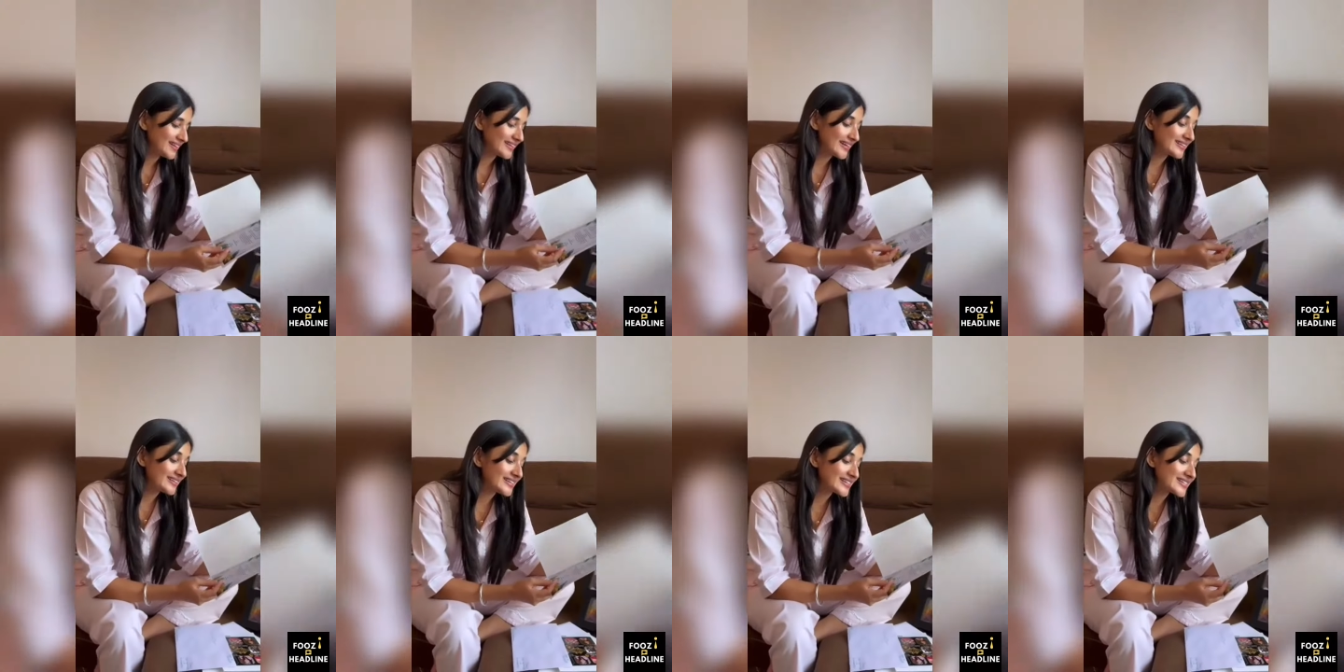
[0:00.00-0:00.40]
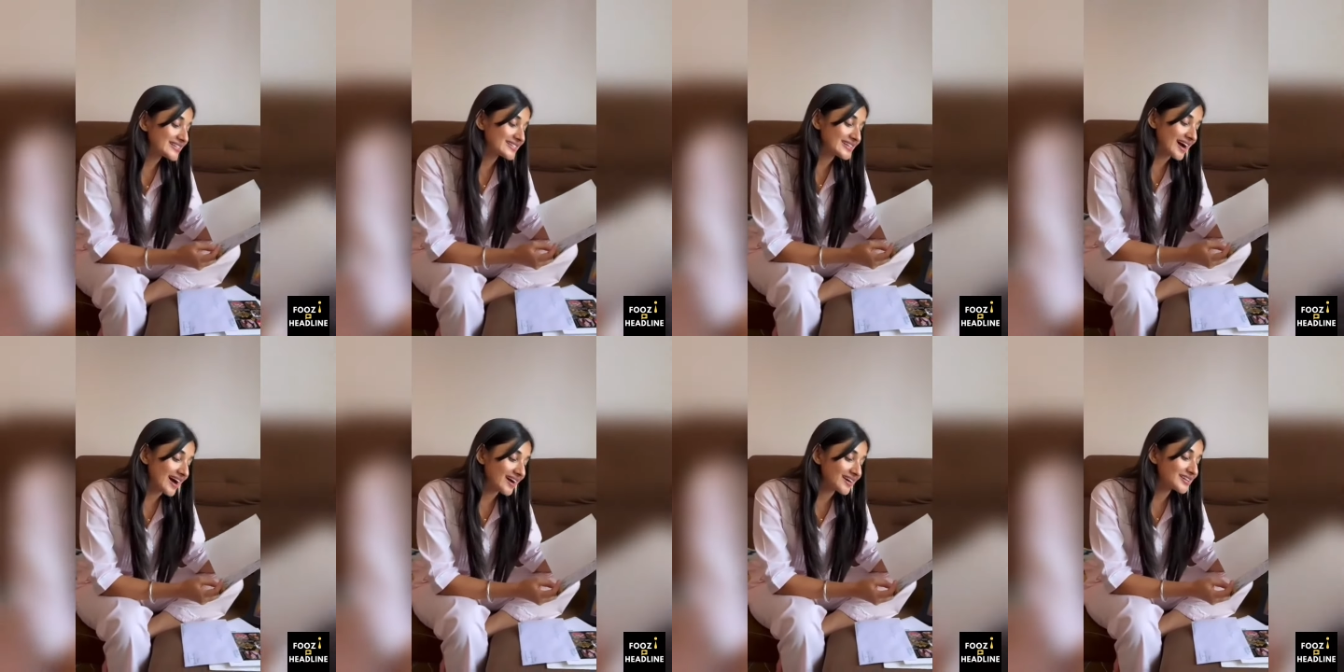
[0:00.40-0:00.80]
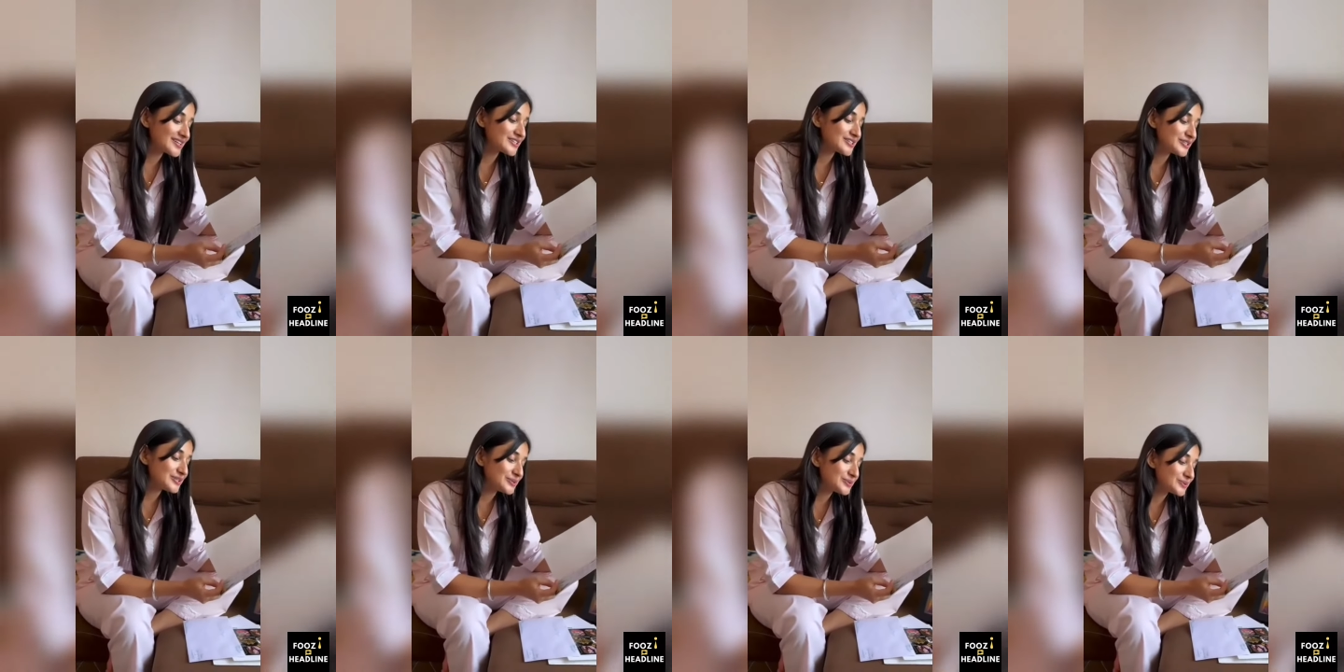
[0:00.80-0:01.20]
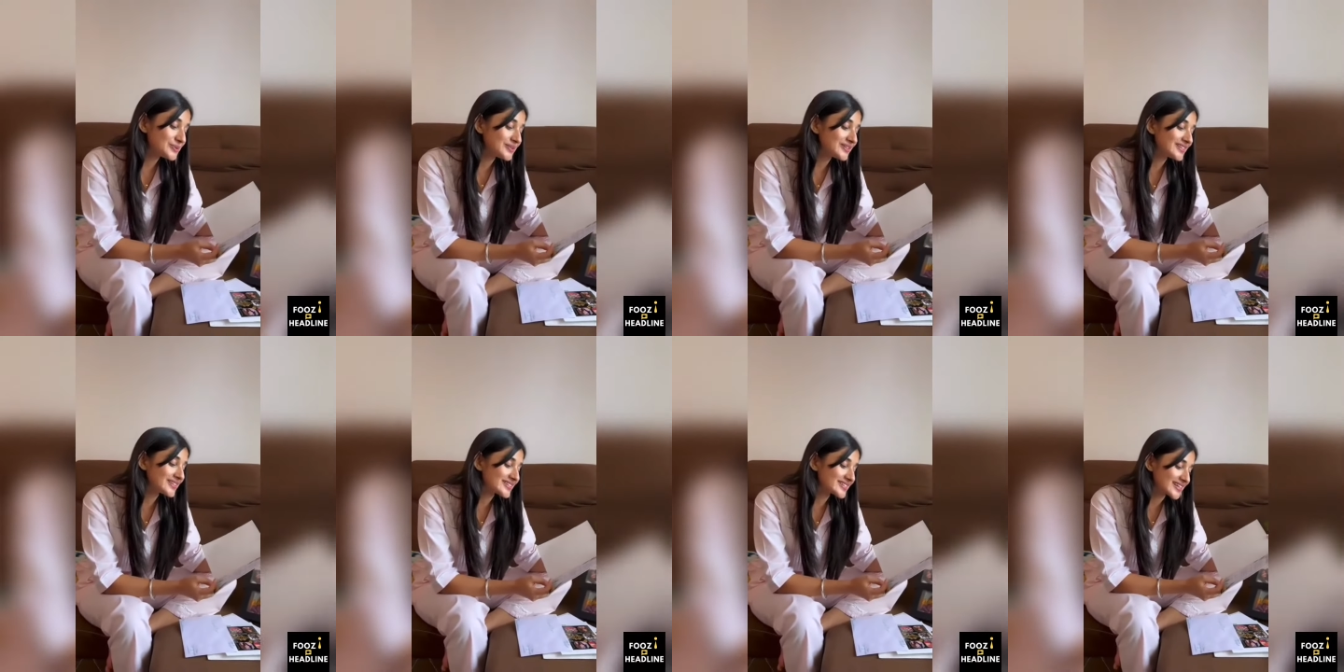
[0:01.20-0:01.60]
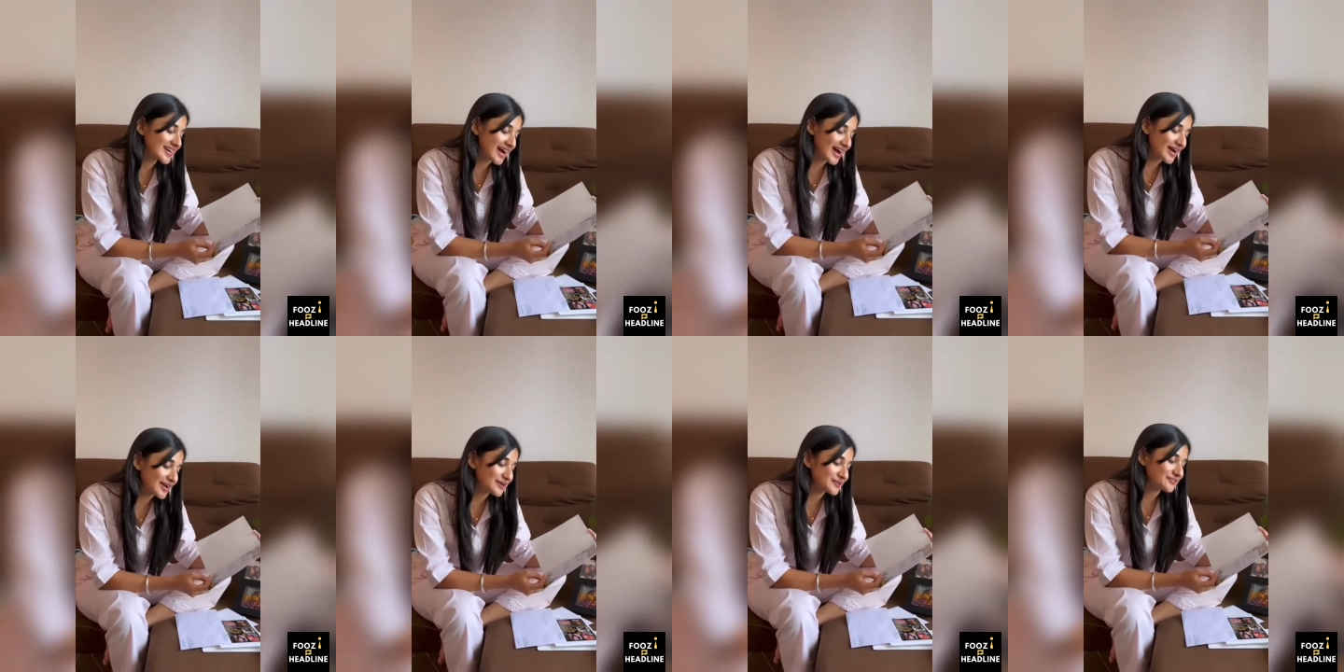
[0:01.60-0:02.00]
that this star is you in the
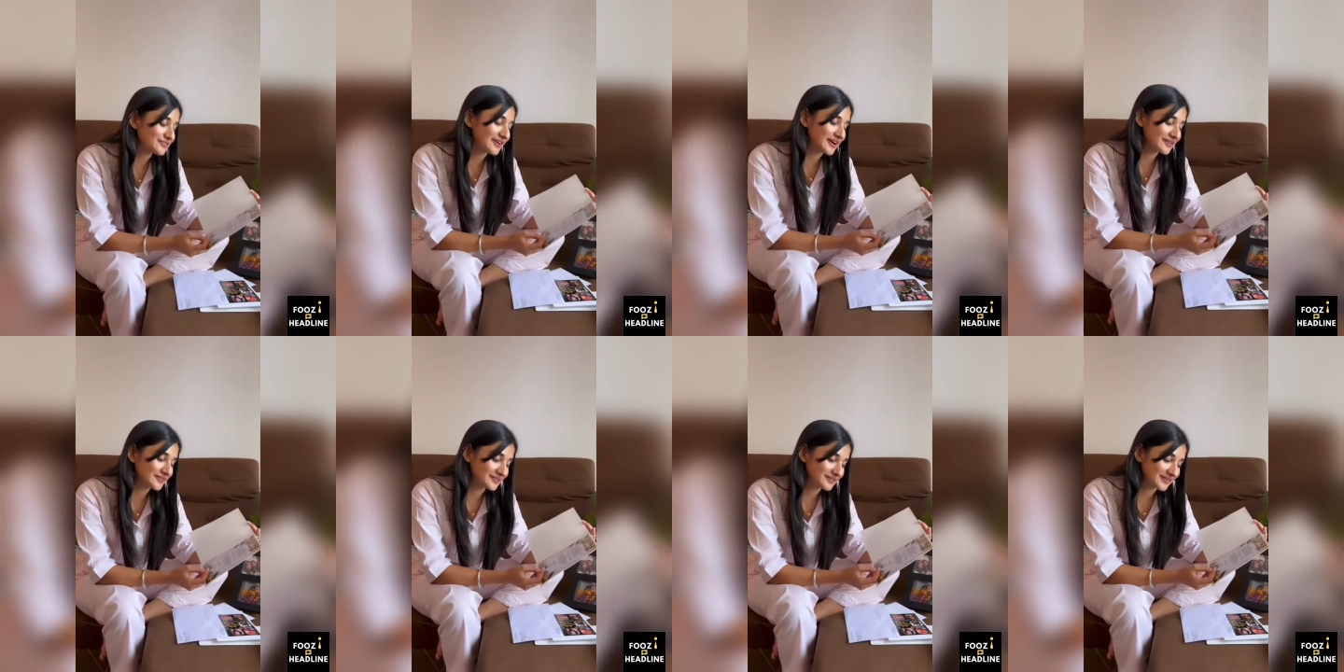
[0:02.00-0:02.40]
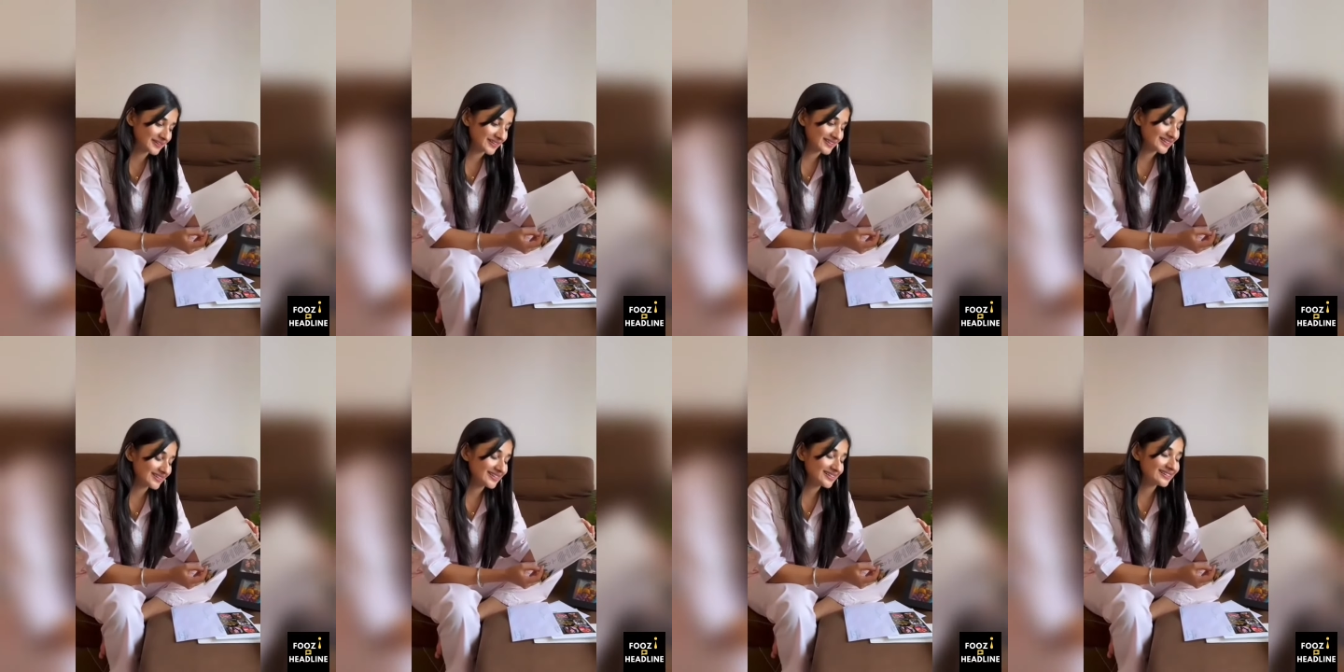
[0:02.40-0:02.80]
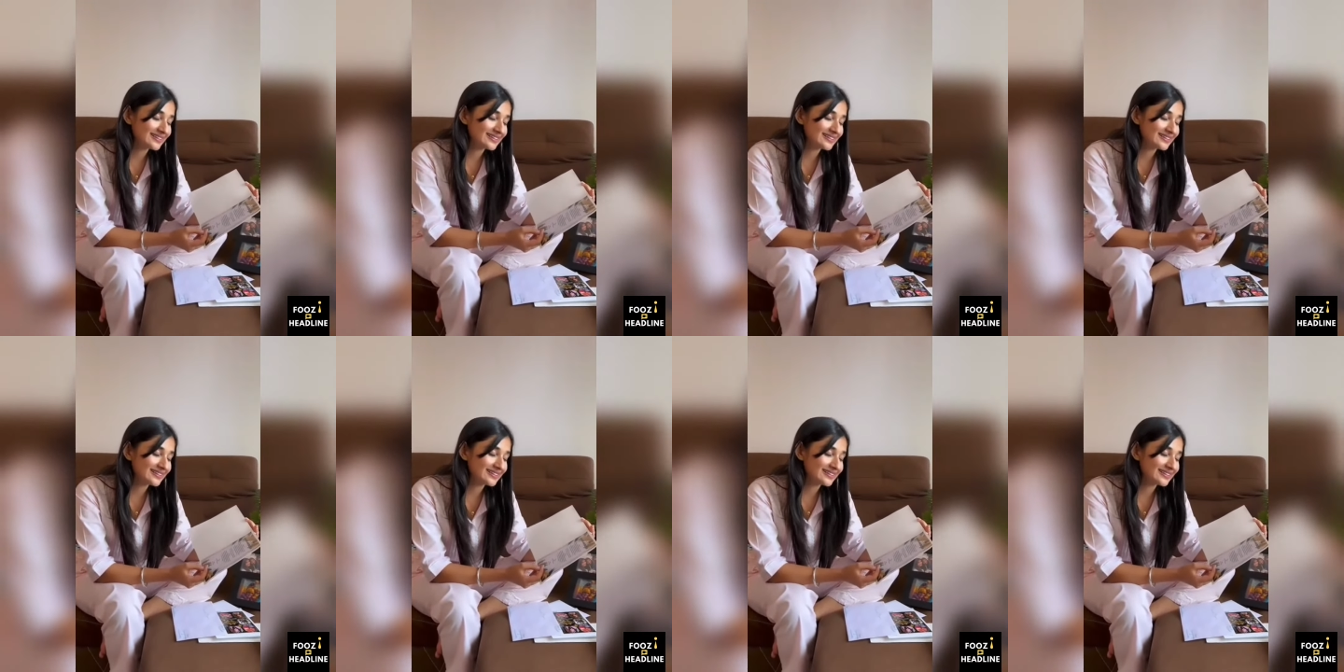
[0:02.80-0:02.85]
sky of our world.